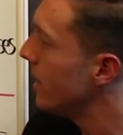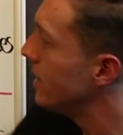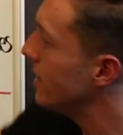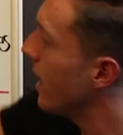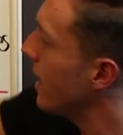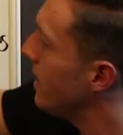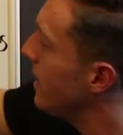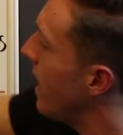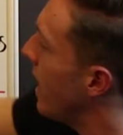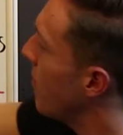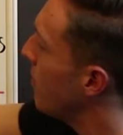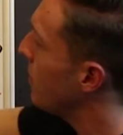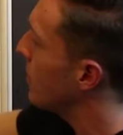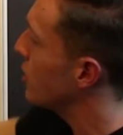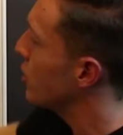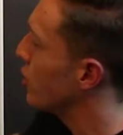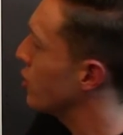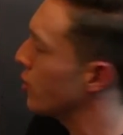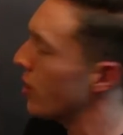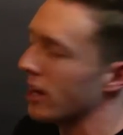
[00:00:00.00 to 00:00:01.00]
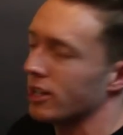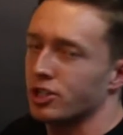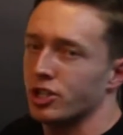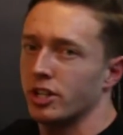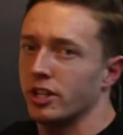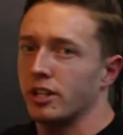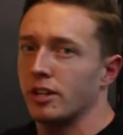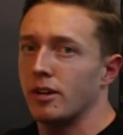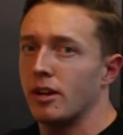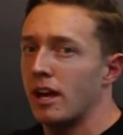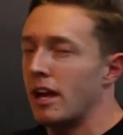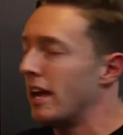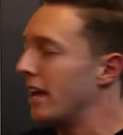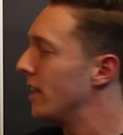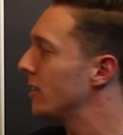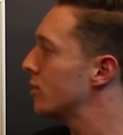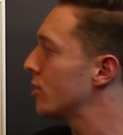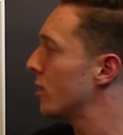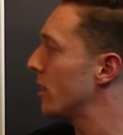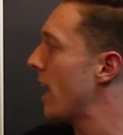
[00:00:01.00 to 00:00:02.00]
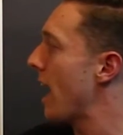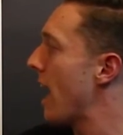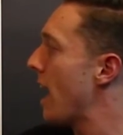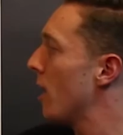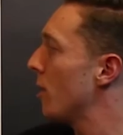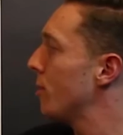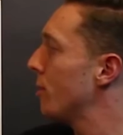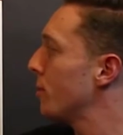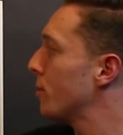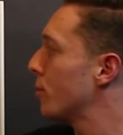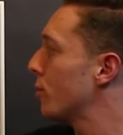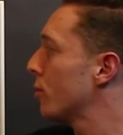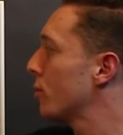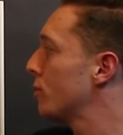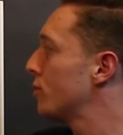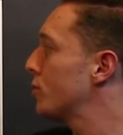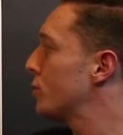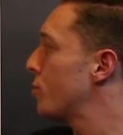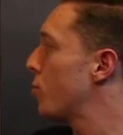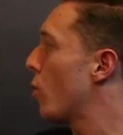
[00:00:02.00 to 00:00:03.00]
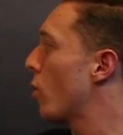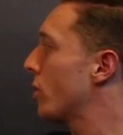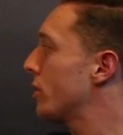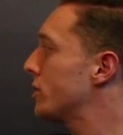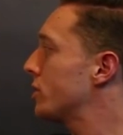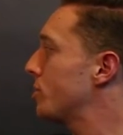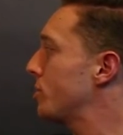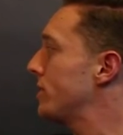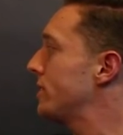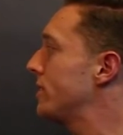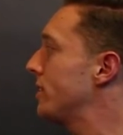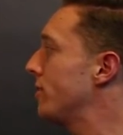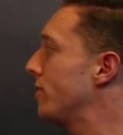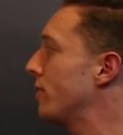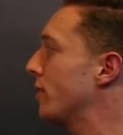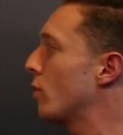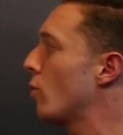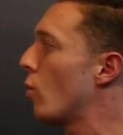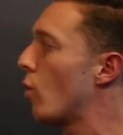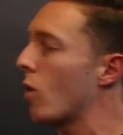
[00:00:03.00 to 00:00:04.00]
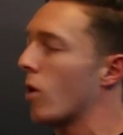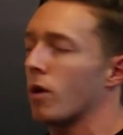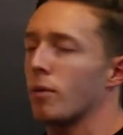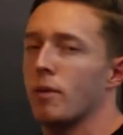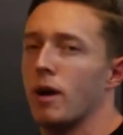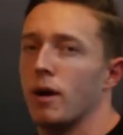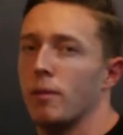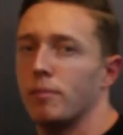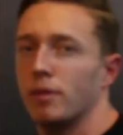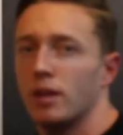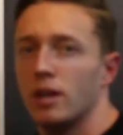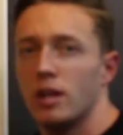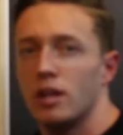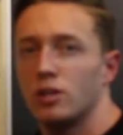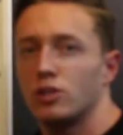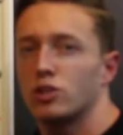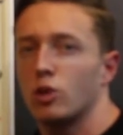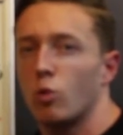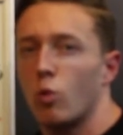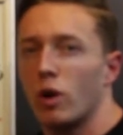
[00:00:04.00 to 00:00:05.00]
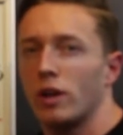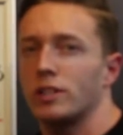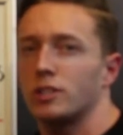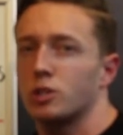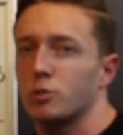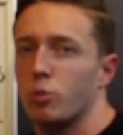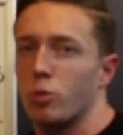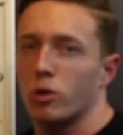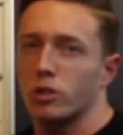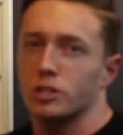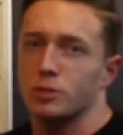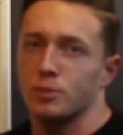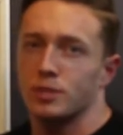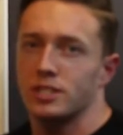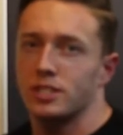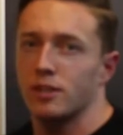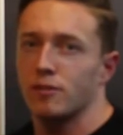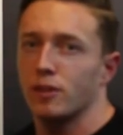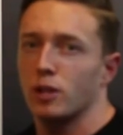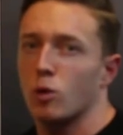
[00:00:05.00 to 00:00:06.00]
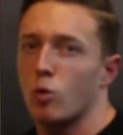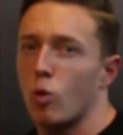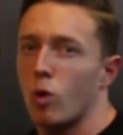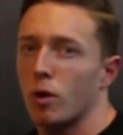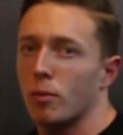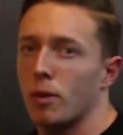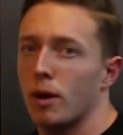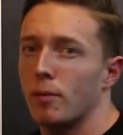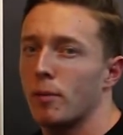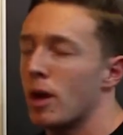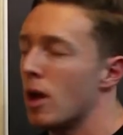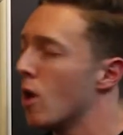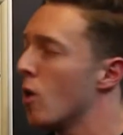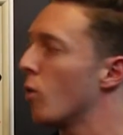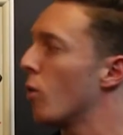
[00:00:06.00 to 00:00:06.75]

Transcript: Dynamic stretching is going to help improve sport-specific warm-up. So what is sport-specific warm-up?